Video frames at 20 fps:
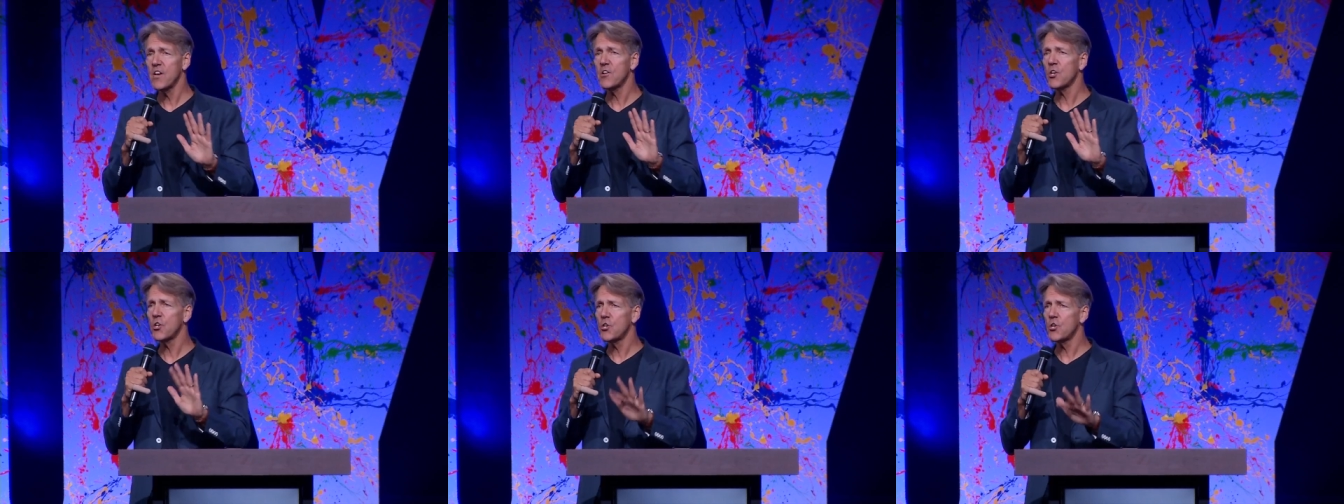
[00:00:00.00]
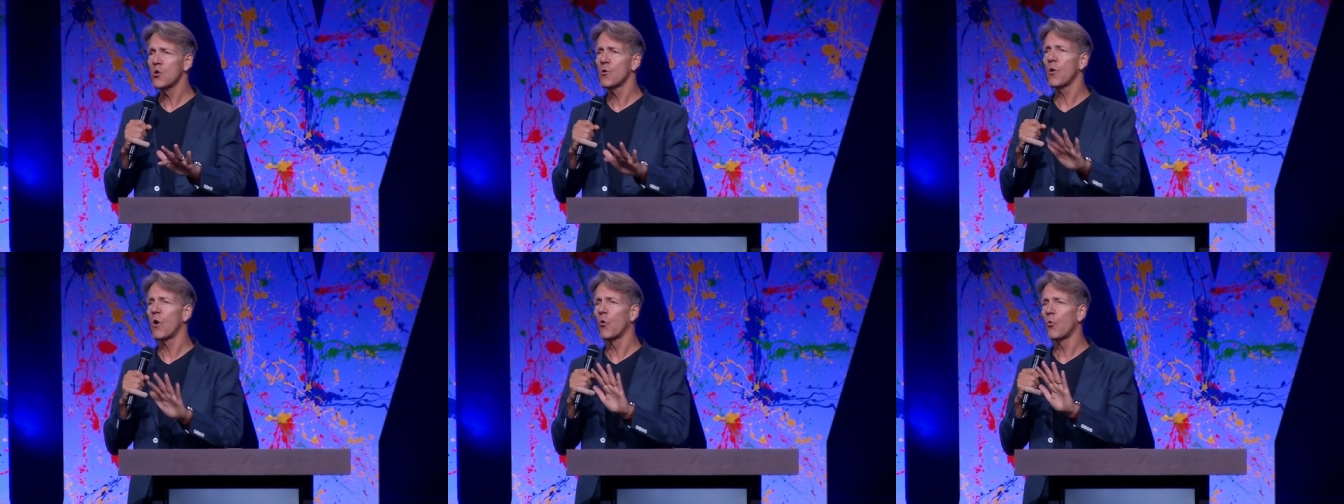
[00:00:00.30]
to
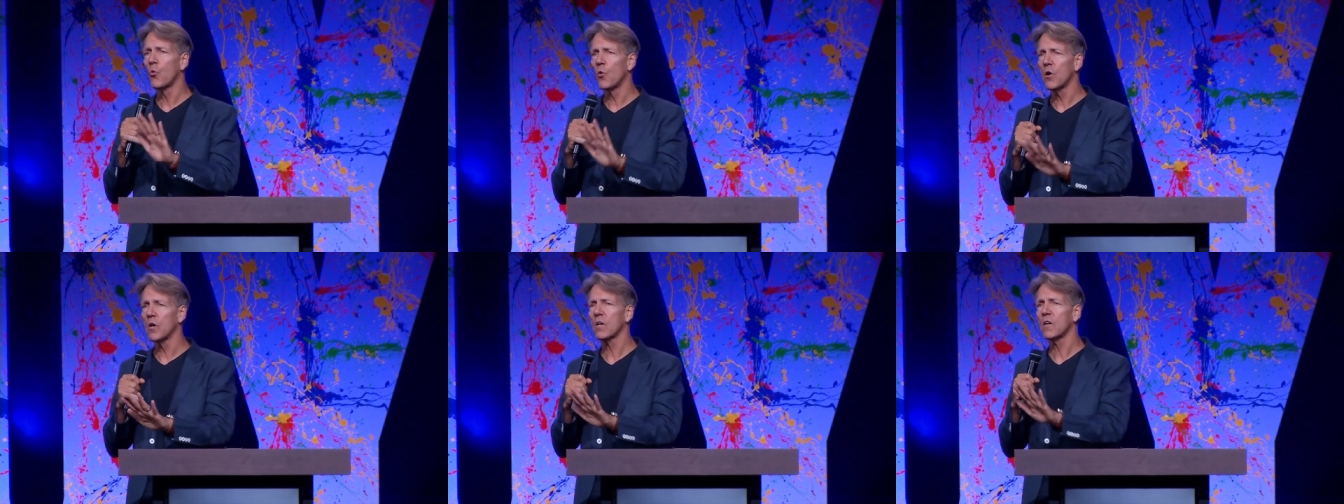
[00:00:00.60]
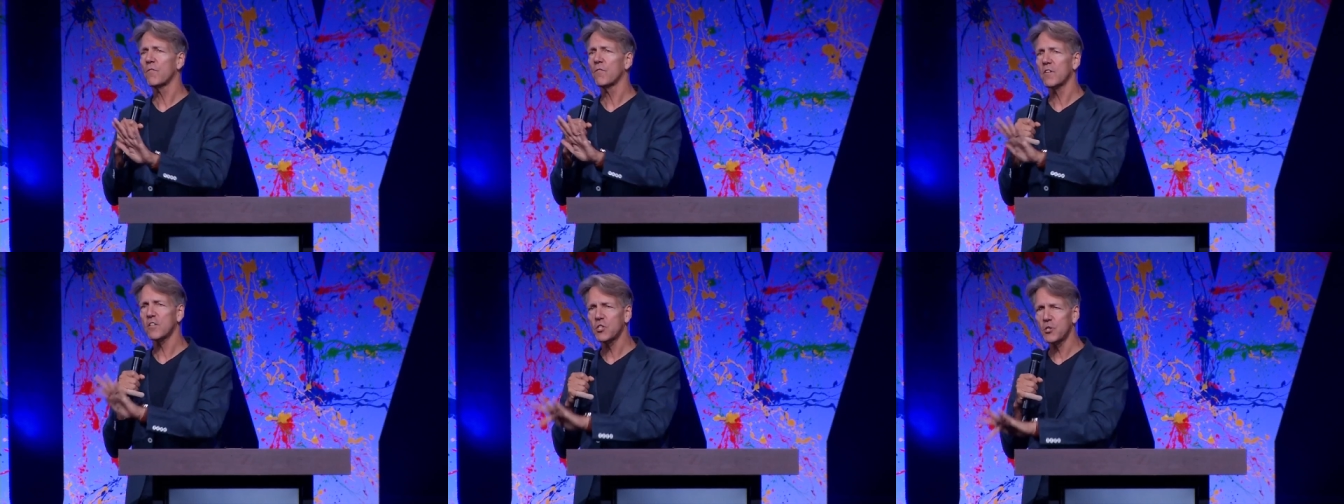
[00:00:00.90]
do a work
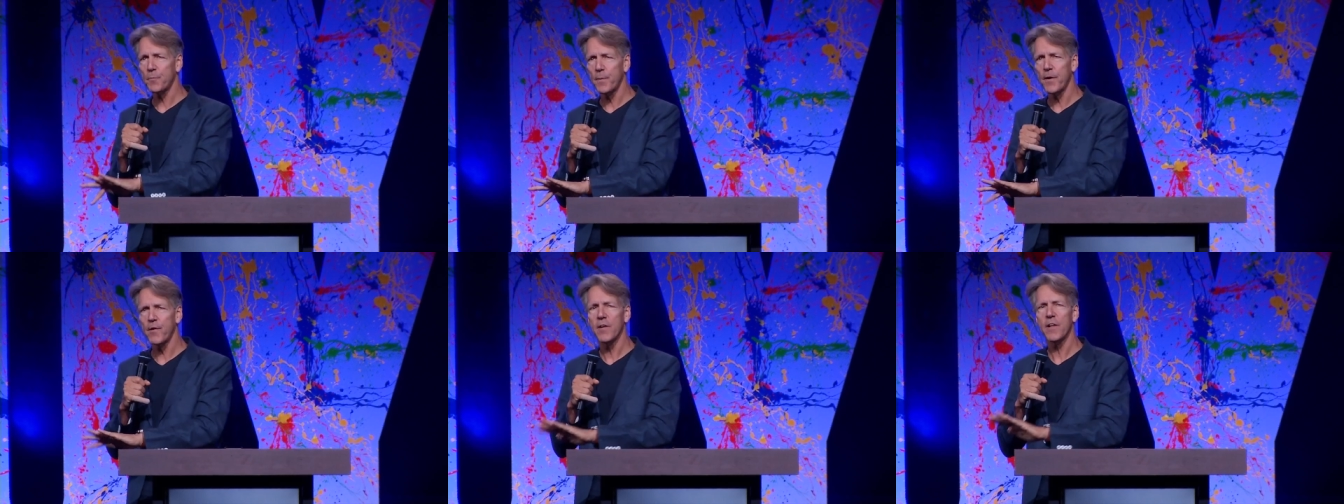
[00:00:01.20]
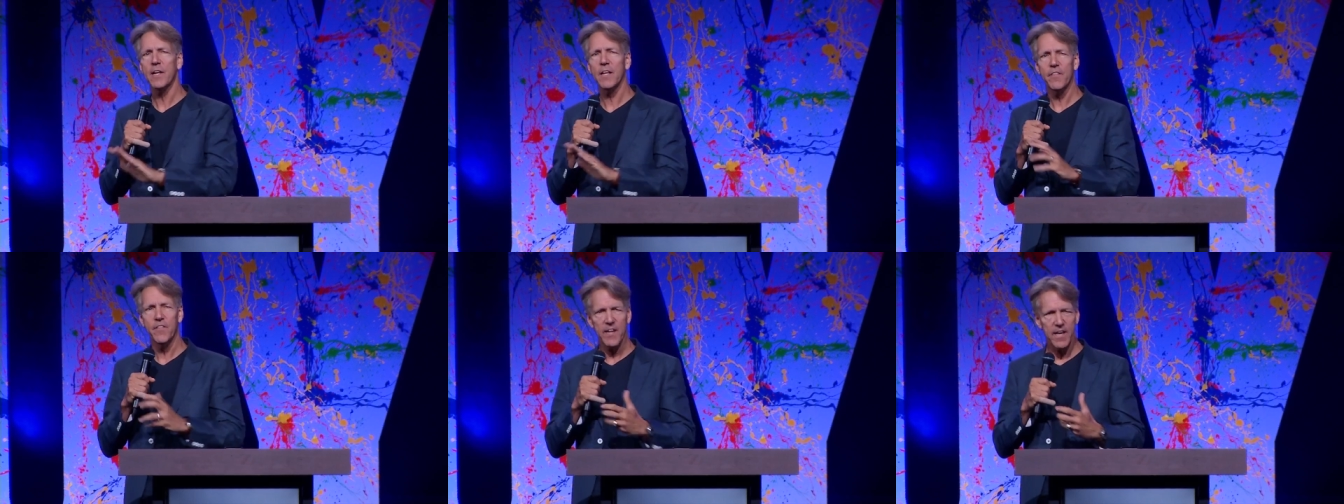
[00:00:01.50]
of the
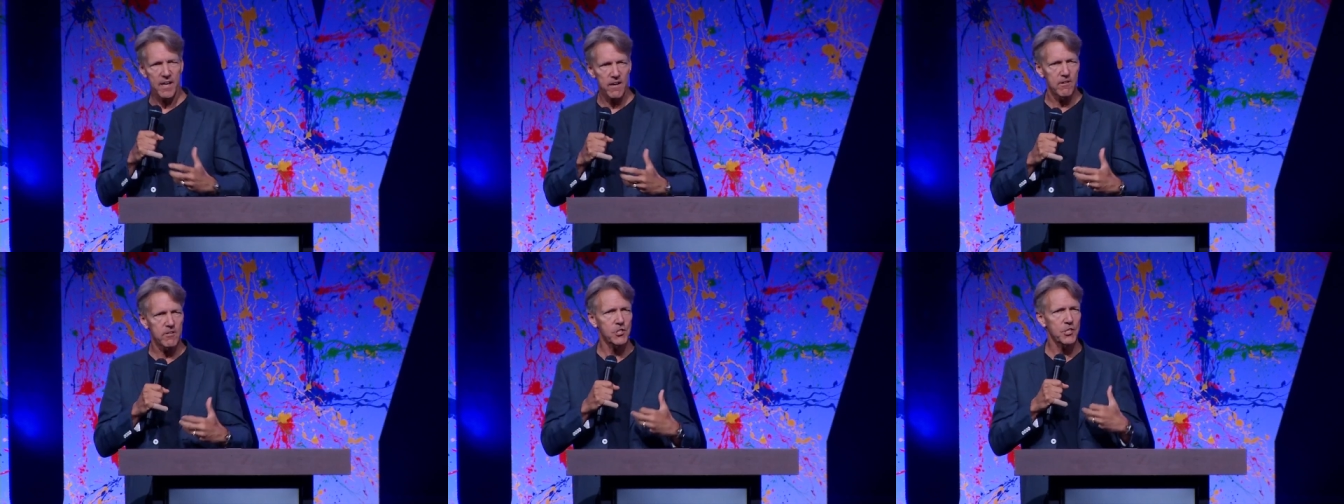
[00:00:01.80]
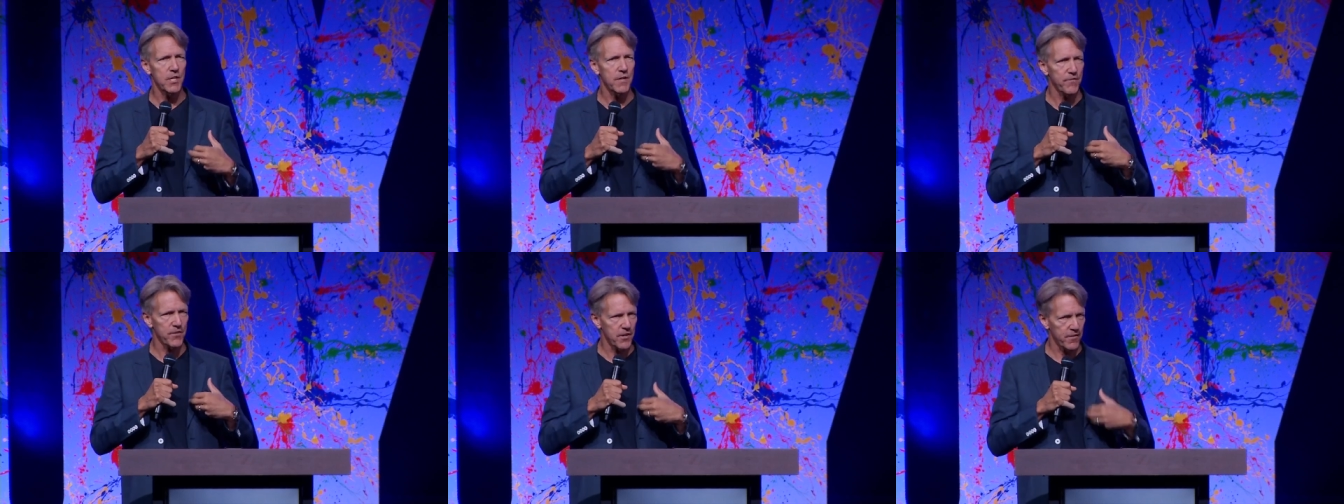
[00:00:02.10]
Spirit in the
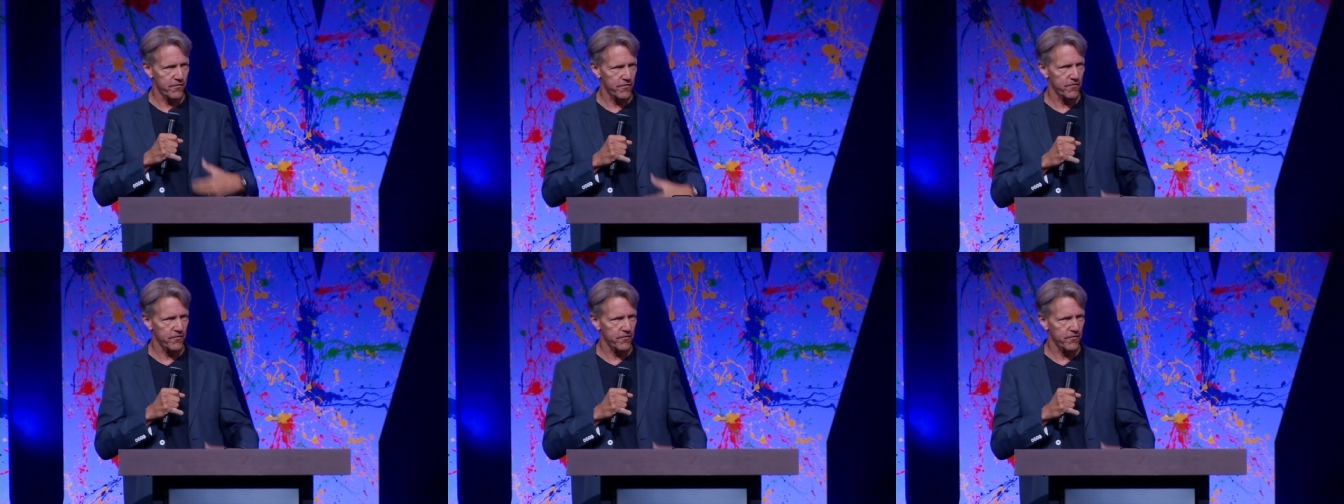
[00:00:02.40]
energy of your